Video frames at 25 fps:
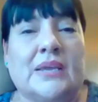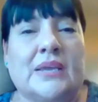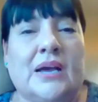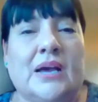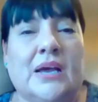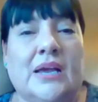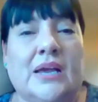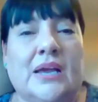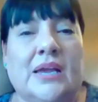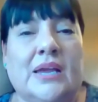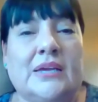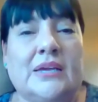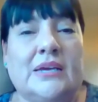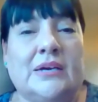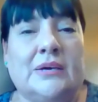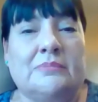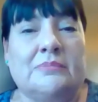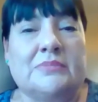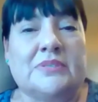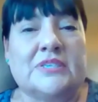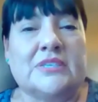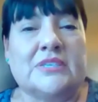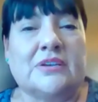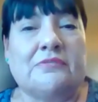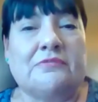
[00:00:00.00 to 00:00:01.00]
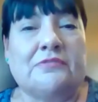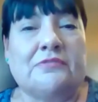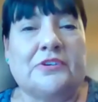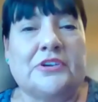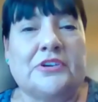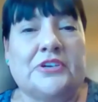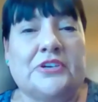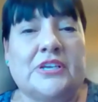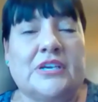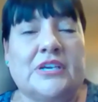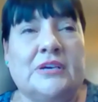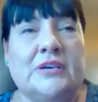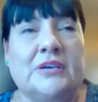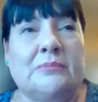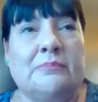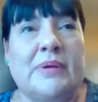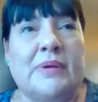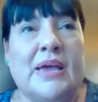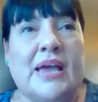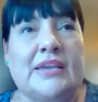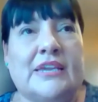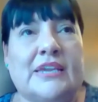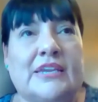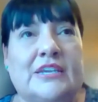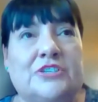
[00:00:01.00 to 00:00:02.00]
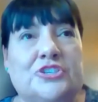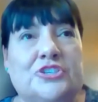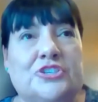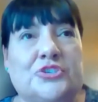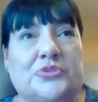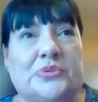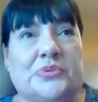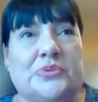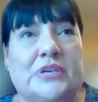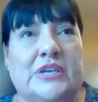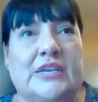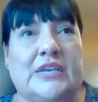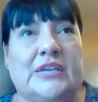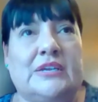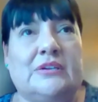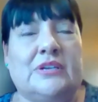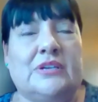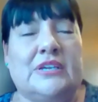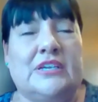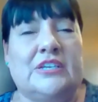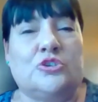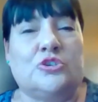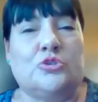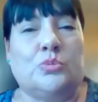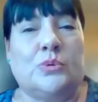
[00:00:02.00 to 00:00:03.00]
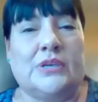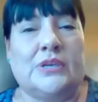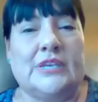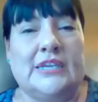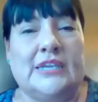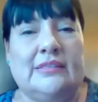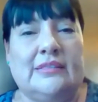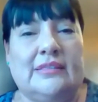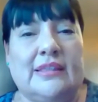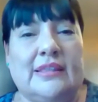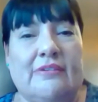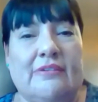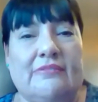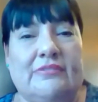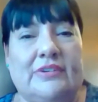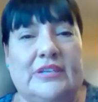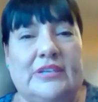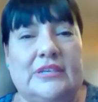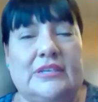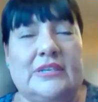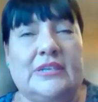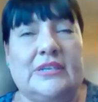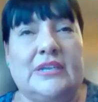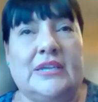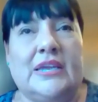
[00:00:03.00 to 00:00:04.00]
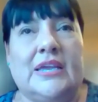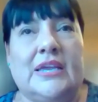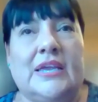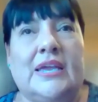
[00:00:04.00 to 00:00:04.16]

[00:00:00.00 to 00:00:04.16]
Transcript: I suffered a back injury in 2011,